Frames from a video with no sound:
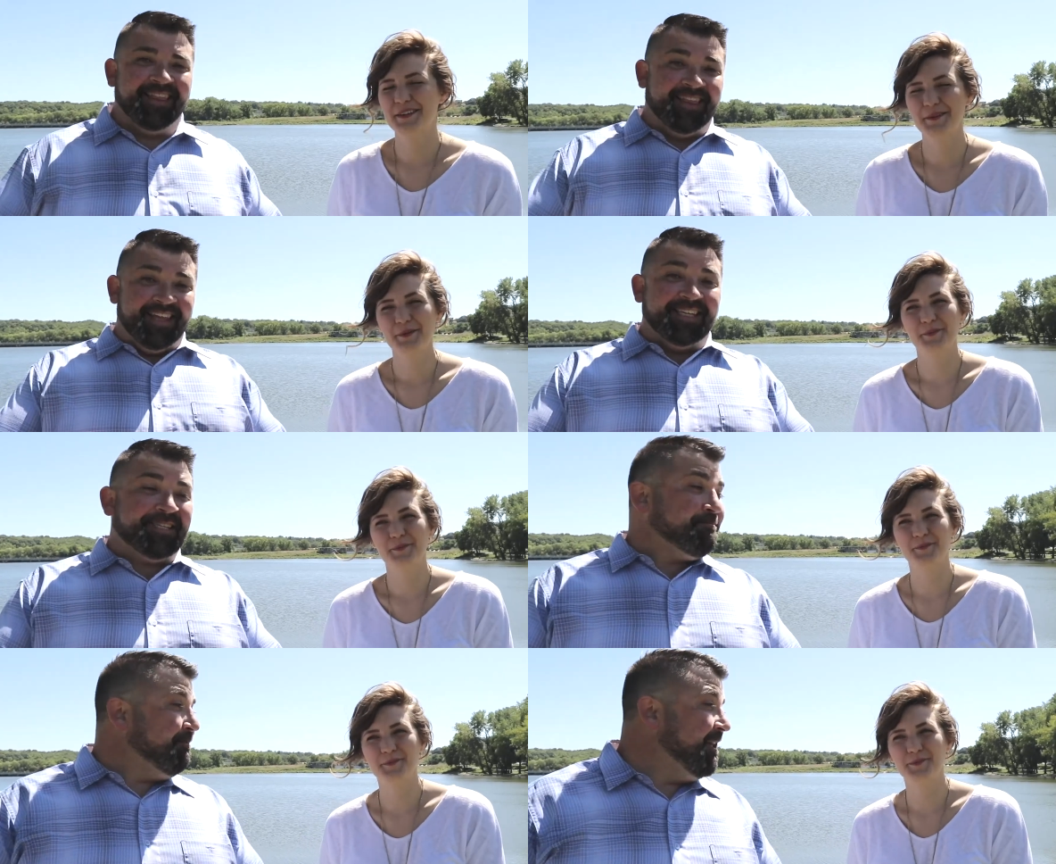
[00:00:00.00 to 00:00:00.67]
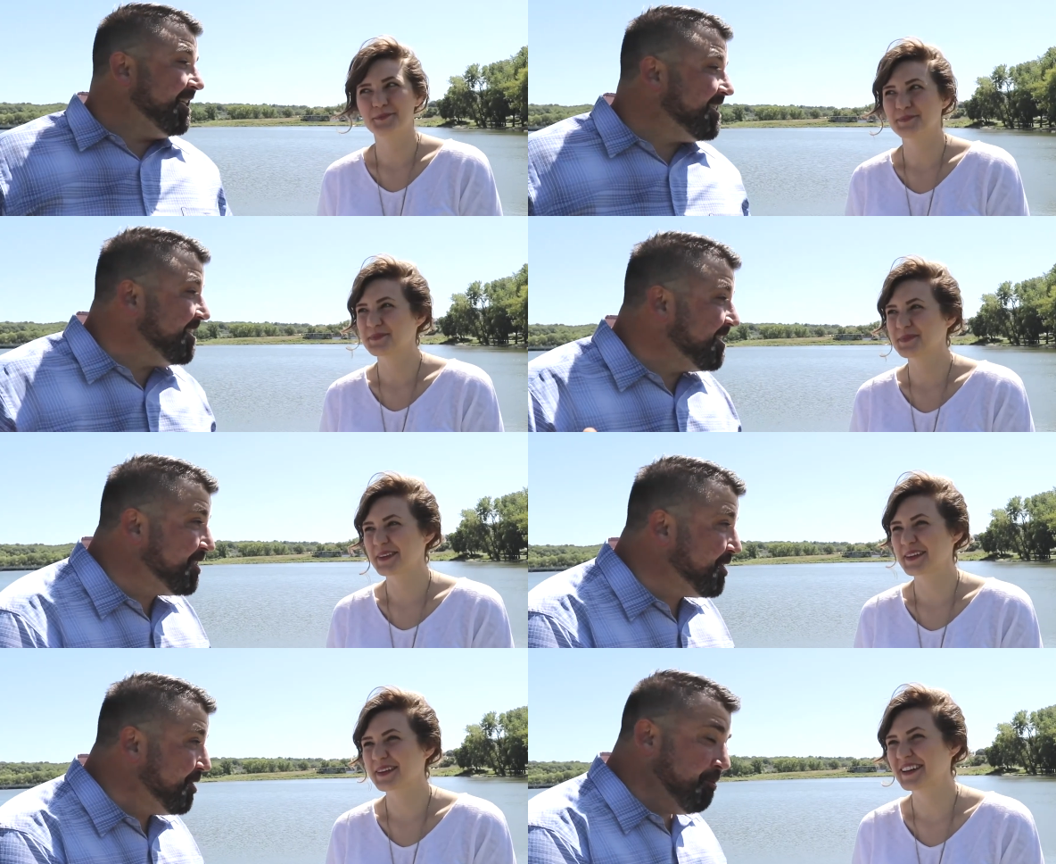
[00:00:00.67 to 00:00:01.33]
Speaker 1: This place is
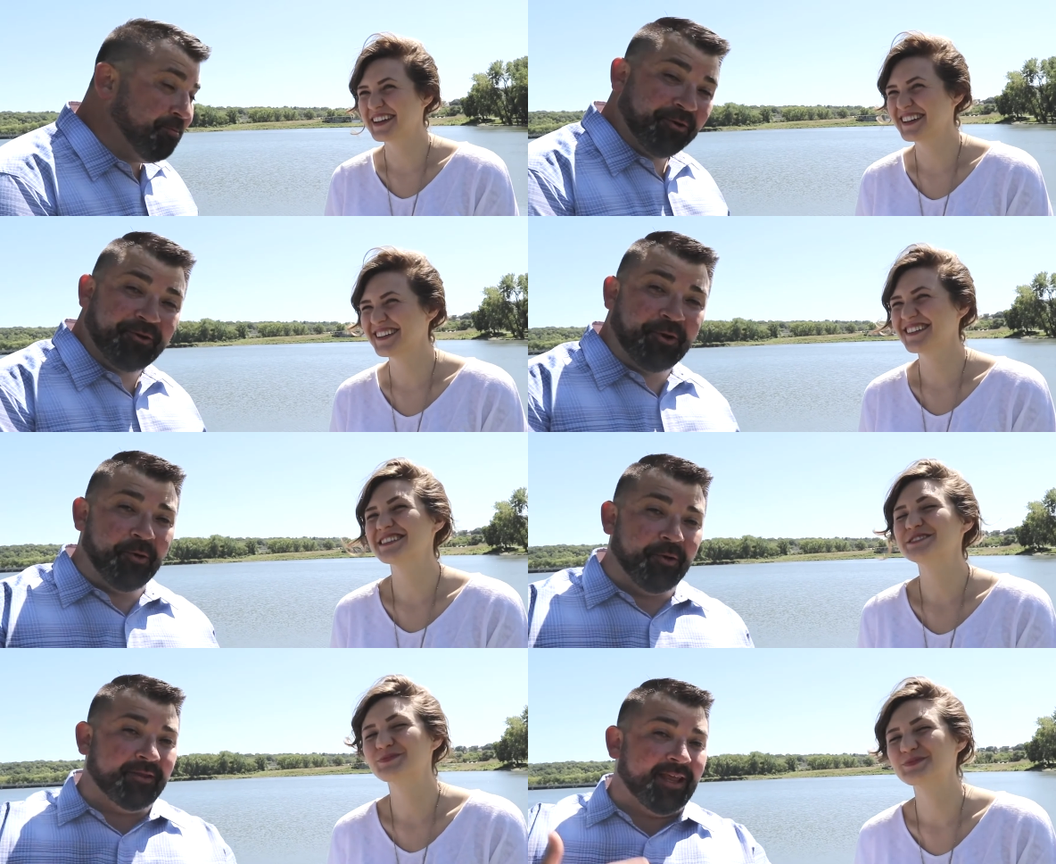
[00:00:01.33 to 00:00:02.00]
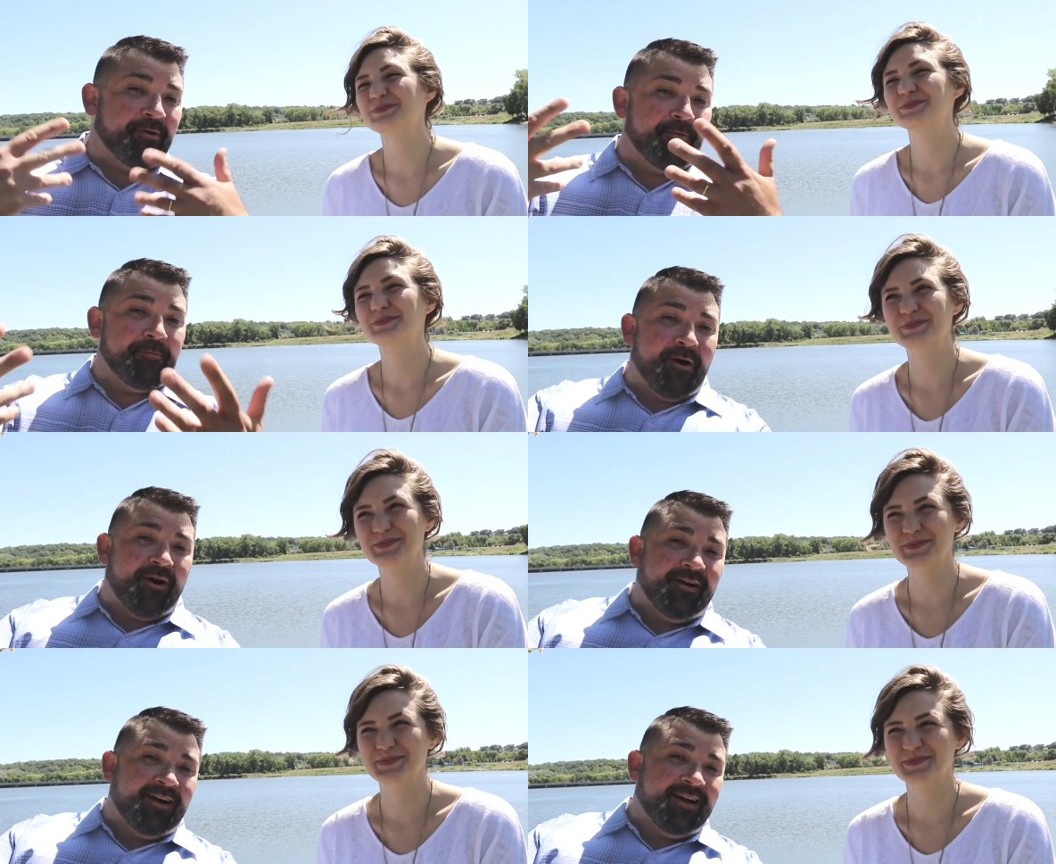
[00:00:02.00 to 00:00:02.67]
super cool. Now,
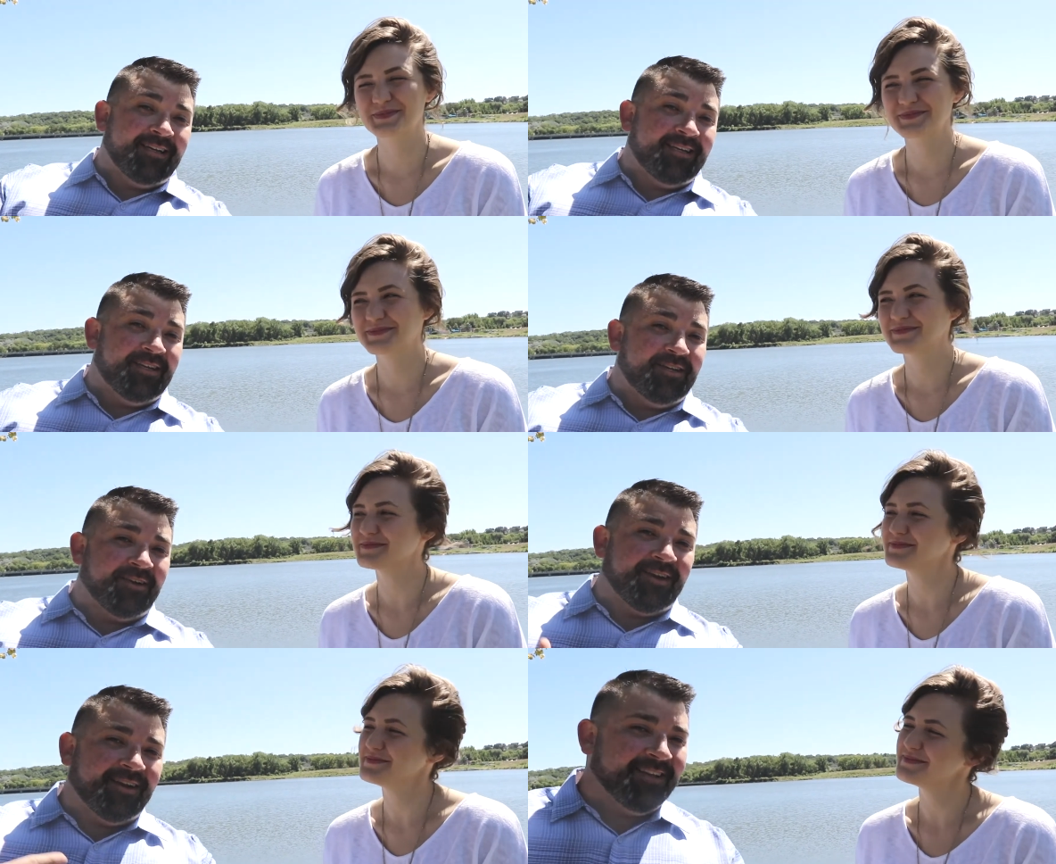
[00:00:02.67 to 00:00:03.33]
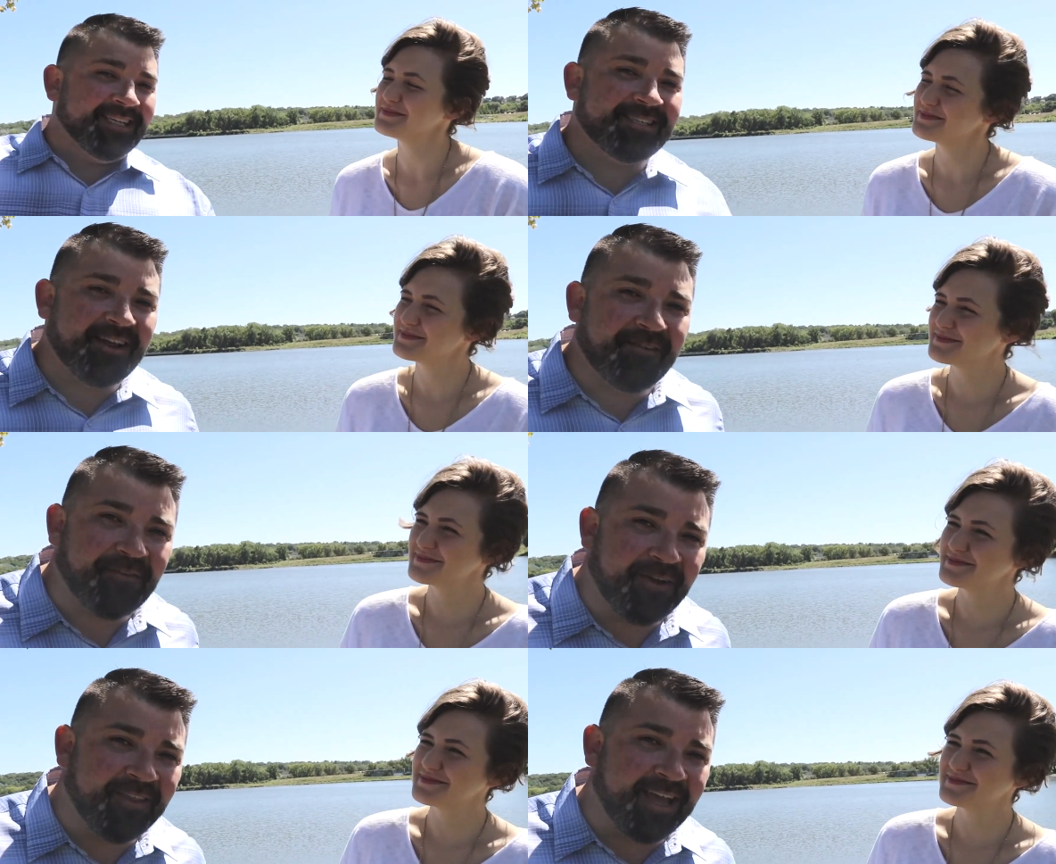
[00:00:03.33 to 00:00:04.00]
Amara, you're gonna list off
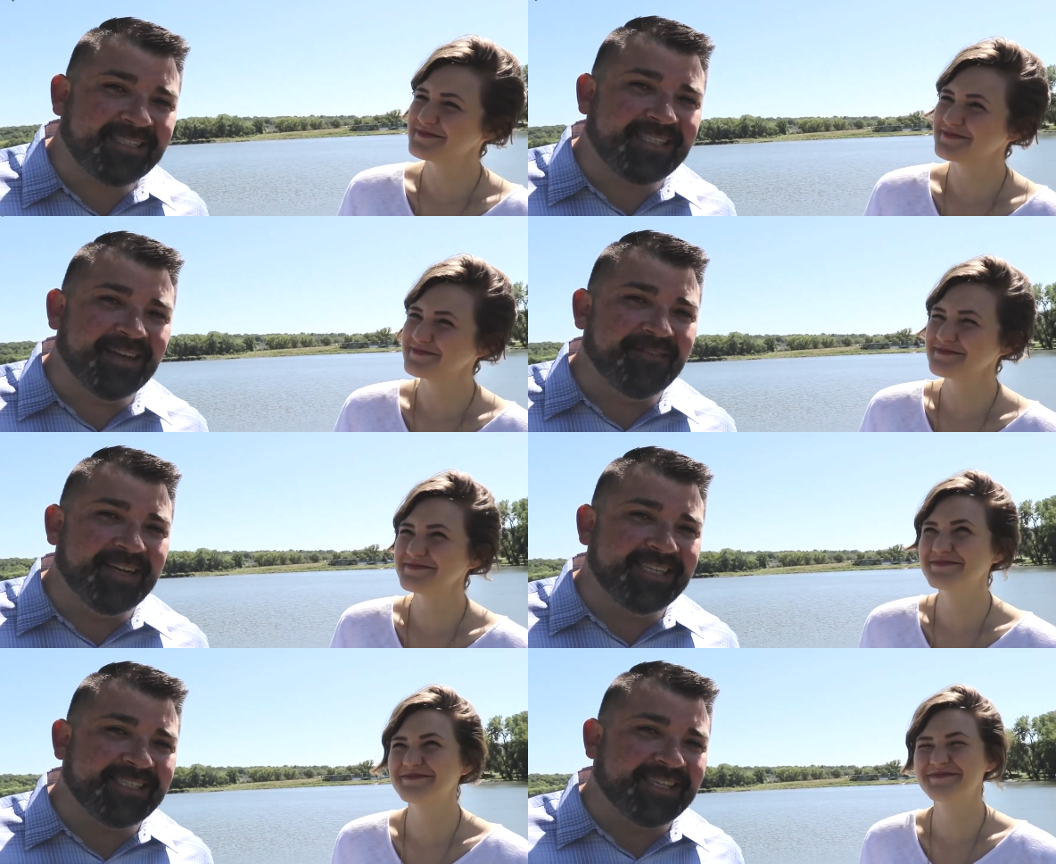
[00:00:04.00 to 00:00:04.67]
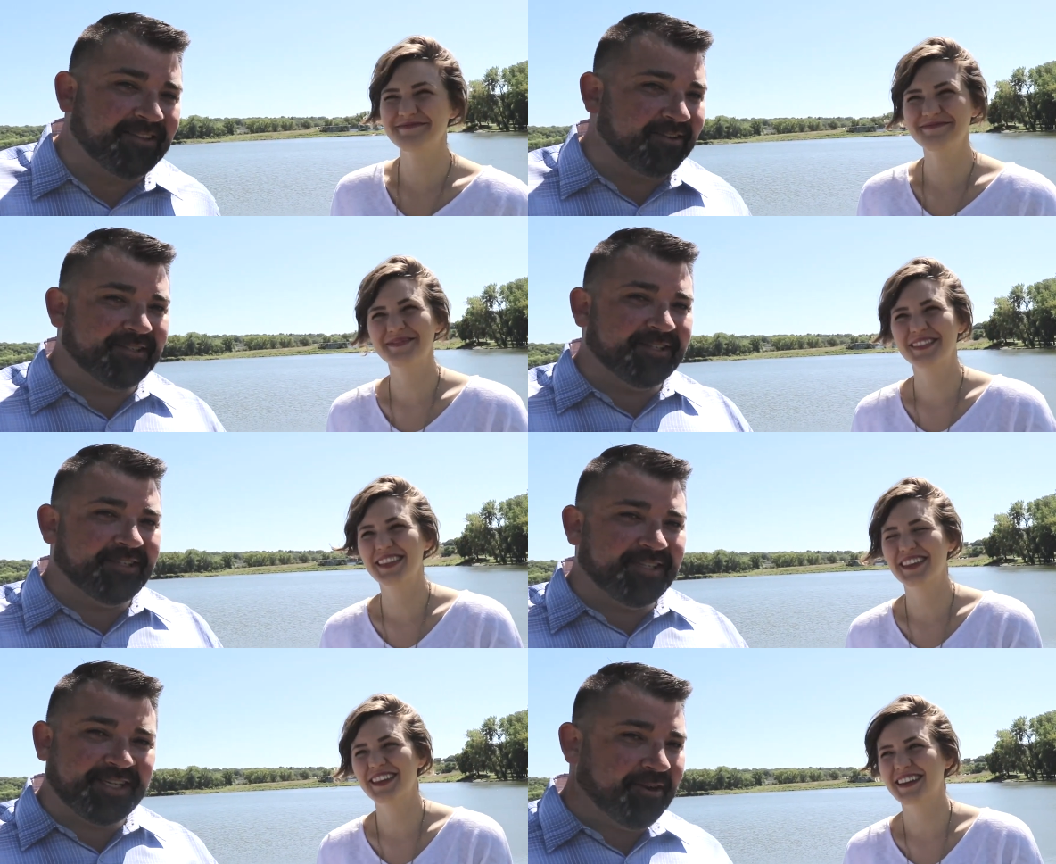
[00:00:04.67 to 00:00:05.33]
all the activities that there's
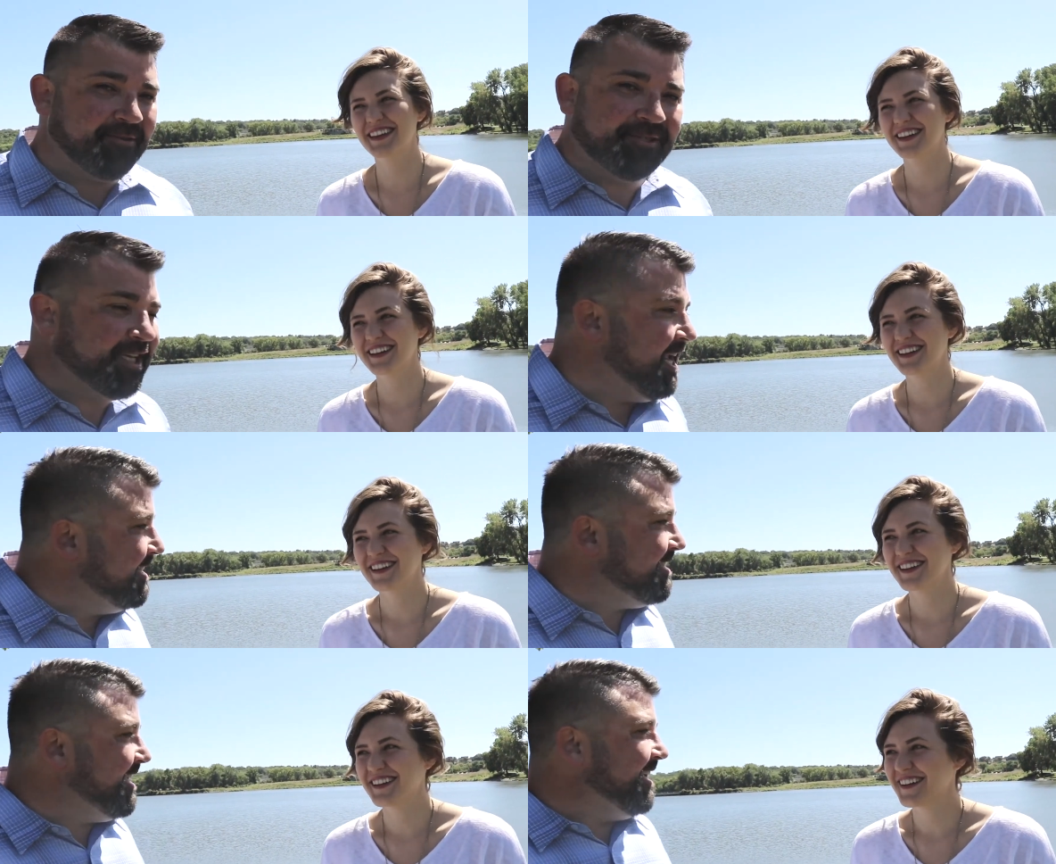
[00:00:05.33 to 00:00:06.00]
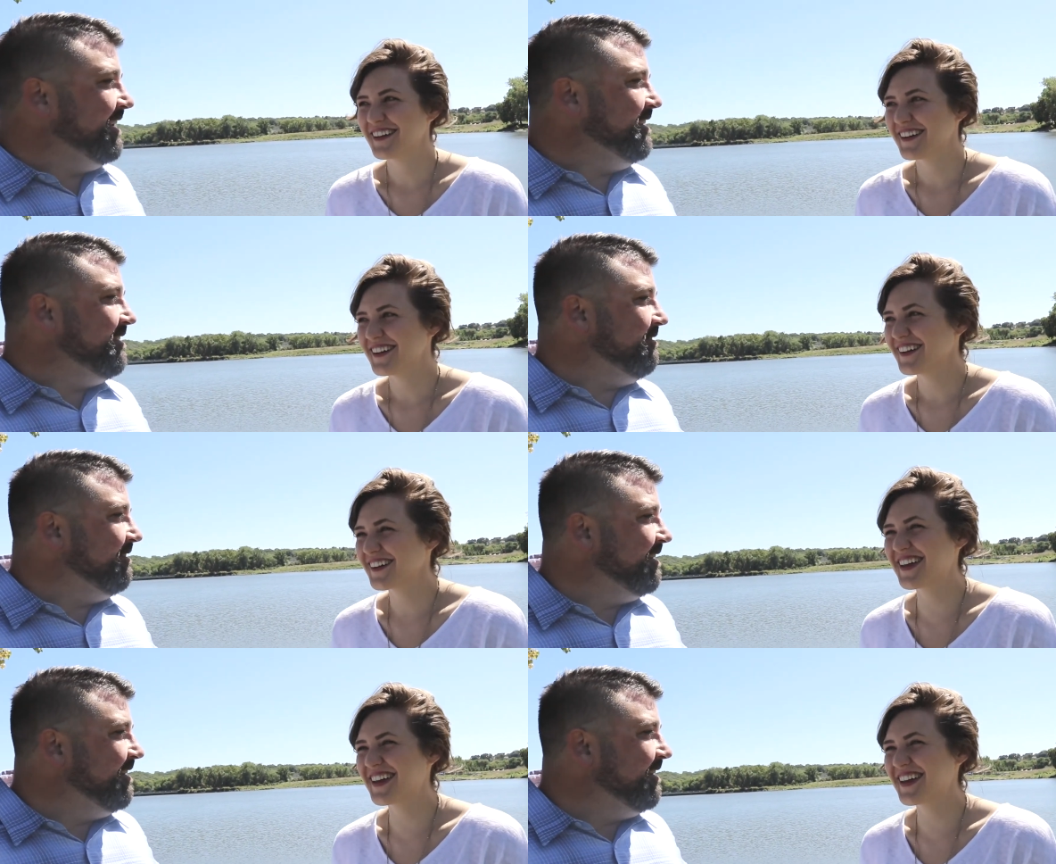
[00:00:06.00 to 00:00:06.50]
zero chance I can do.